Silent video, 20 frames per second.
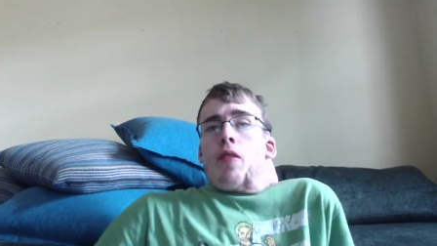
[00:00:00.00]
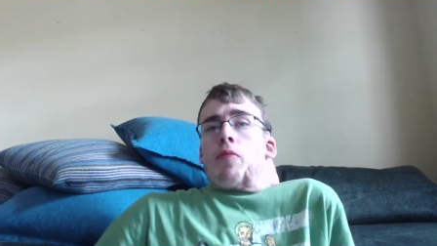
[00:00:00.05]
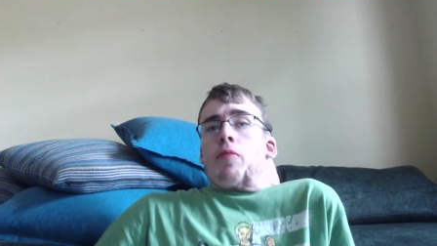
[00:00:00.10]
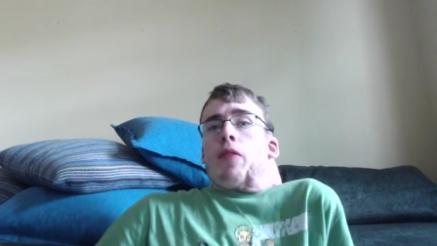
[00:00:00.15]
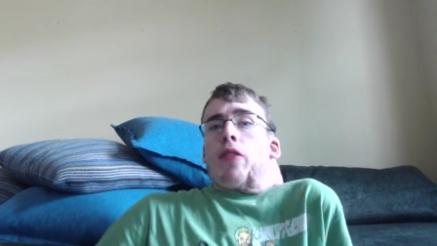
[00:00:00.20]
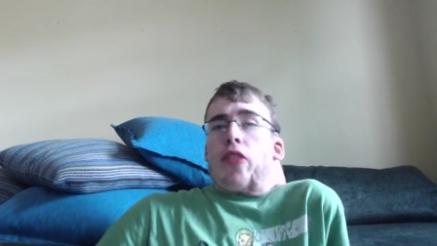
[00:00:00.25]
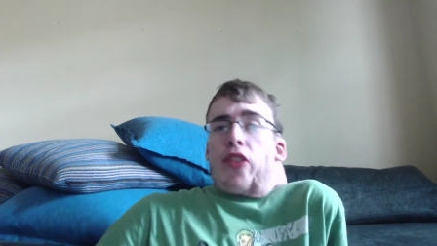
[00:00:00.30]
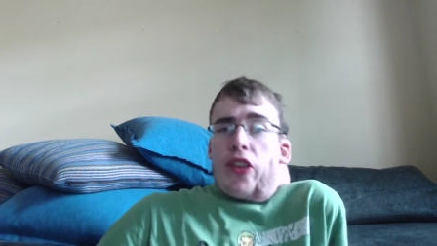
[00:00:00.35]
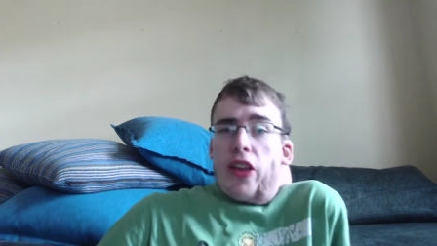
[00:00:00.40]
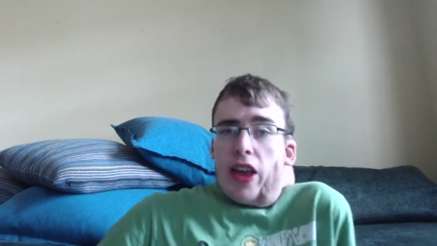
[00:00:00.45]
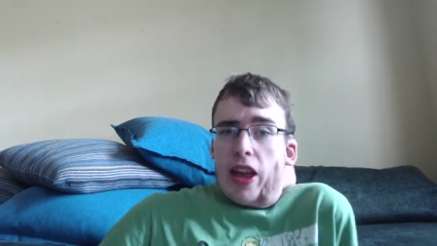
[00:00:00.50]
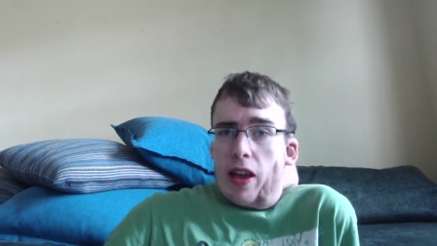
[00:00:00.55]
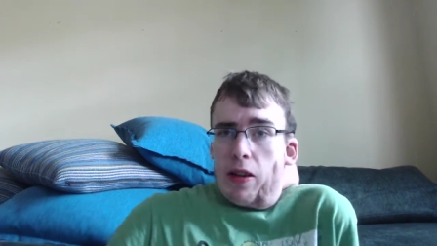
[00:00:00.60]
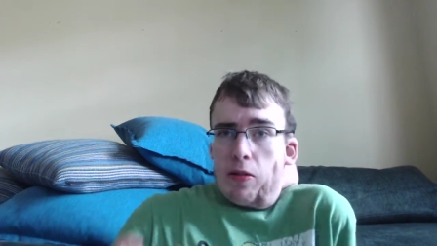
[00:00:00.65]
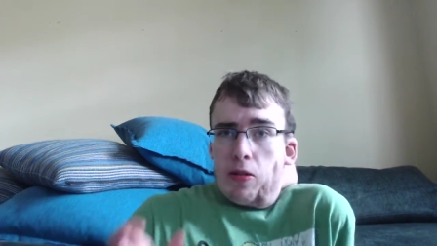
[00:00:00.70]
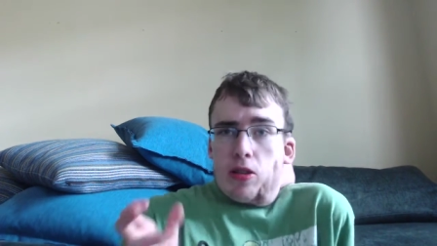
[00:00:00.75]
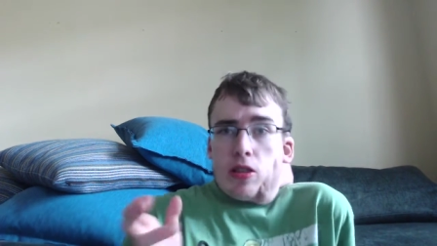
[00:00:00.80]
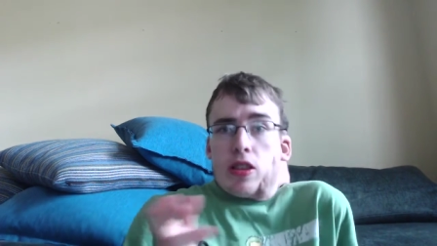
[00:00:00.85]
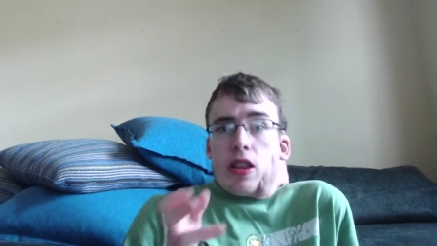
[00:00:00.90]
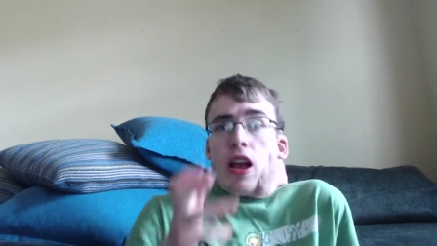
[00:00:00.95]
The thing
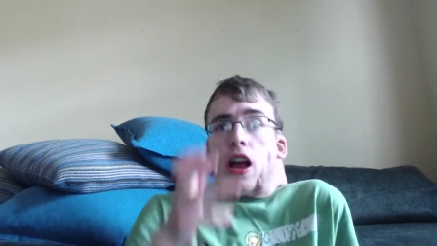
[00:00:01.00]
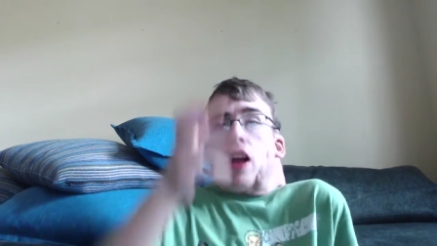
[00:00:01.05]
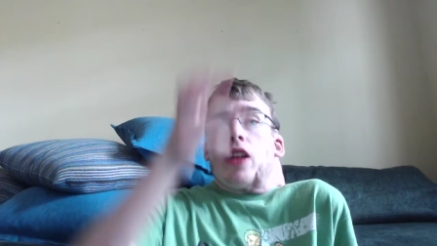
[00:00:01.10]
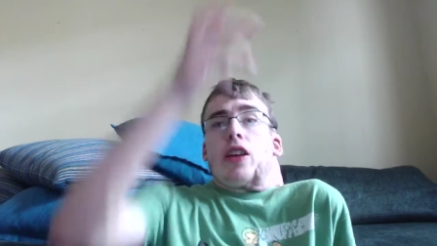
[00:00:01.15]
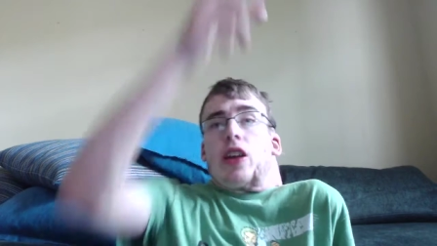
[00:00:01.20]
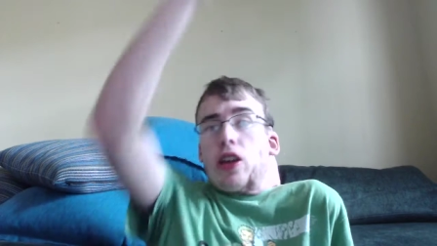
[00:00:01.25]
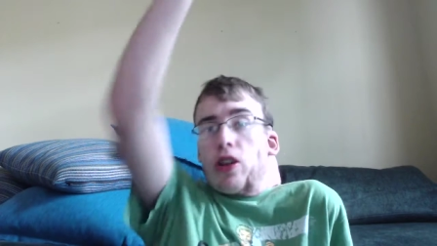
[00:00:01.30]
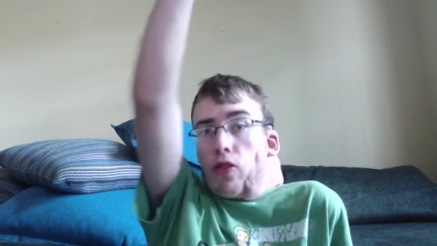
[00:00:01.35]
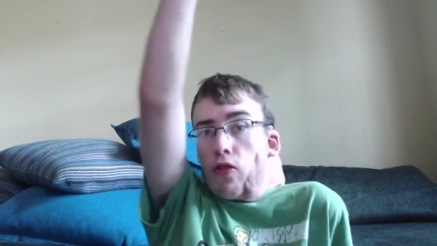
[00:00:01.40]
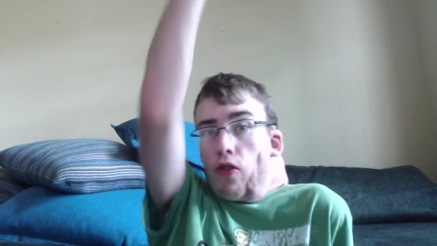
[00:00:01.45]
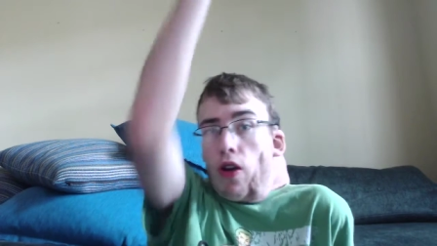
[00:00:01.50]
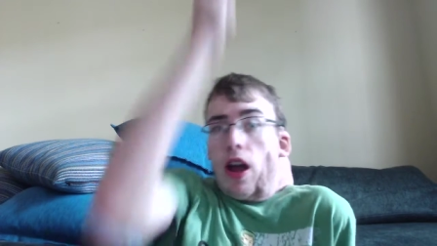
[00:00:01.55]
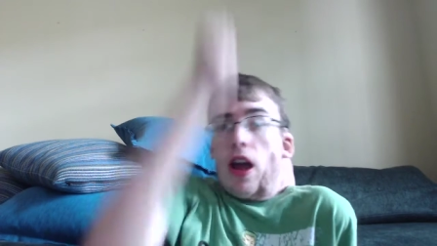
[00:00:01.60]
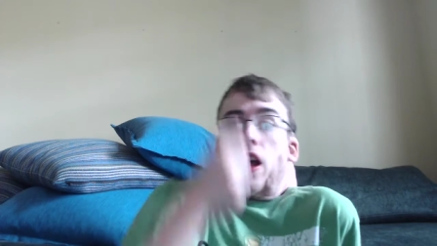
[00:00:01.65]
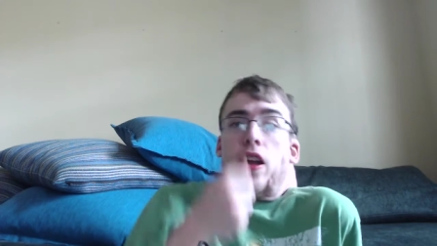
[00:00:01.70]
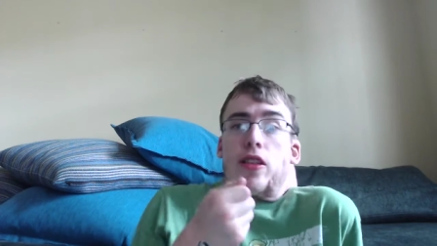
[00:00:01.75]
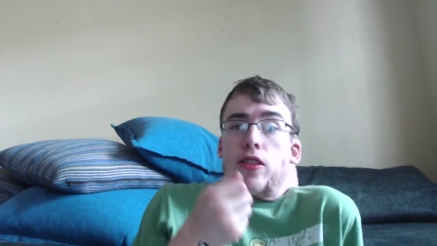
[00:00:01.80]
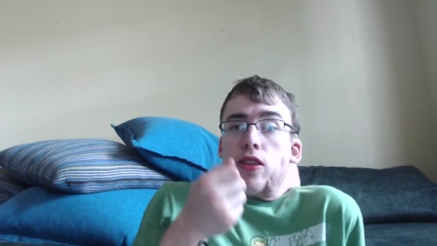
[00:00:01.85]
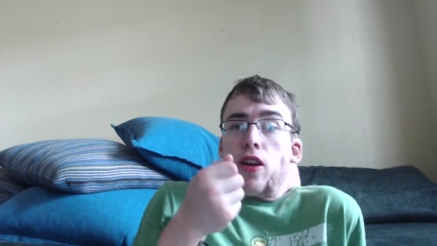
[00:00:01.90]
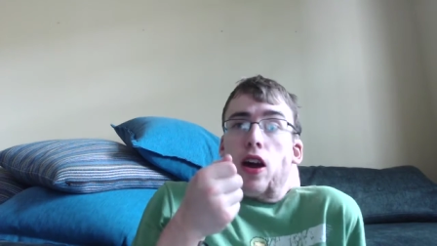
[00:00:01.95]
where Sanji
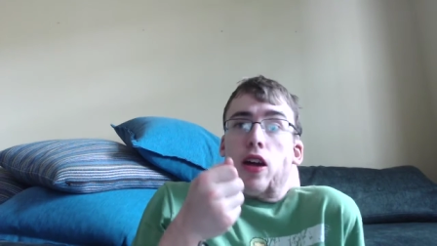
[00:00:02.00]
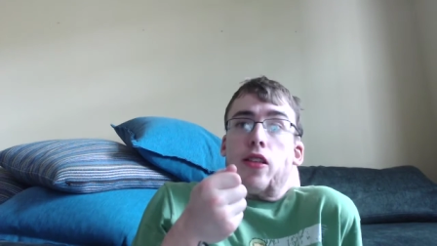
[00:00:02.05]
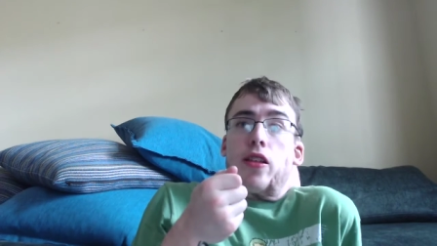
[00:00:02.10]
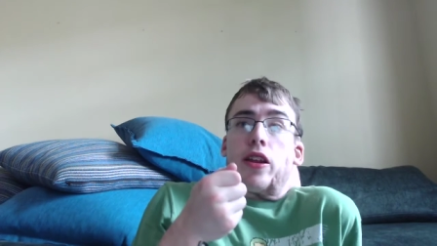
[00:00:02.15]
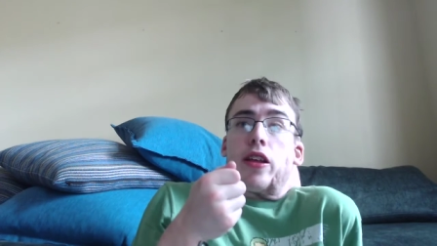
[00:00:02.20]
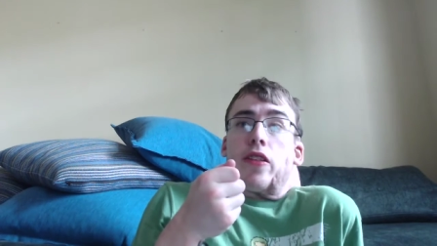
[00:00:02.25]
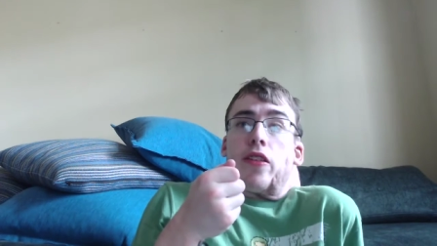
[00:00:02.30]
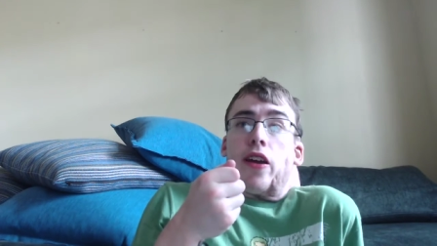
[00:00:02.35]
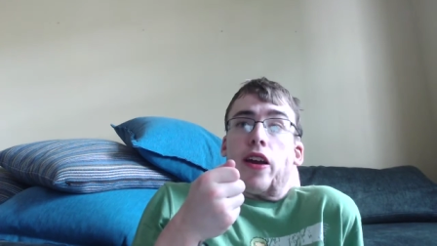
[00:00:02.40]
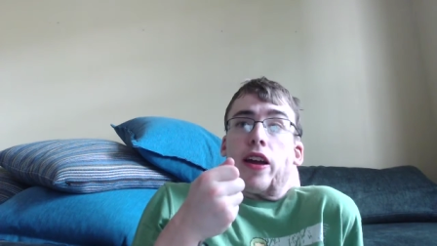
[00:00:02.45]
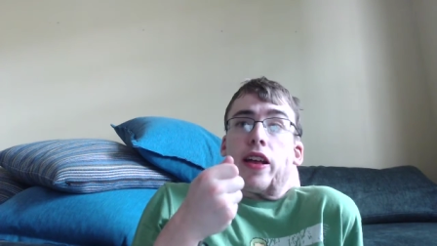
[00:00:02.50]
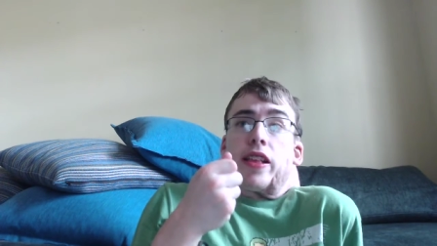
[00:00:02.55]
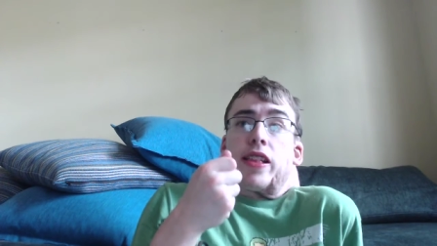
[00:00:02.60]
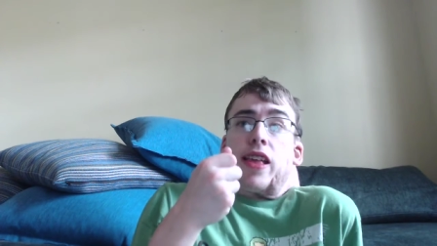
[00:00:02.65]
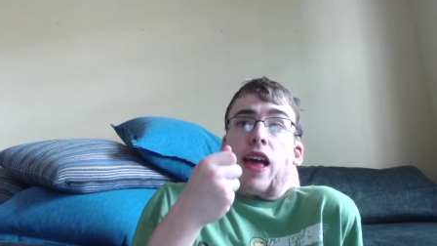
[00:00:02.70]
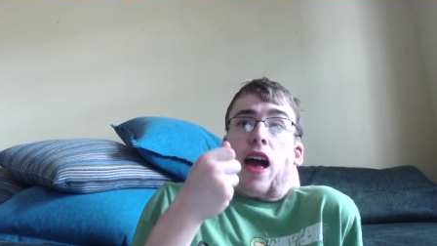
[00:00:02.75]
grabbed Judge and he's like,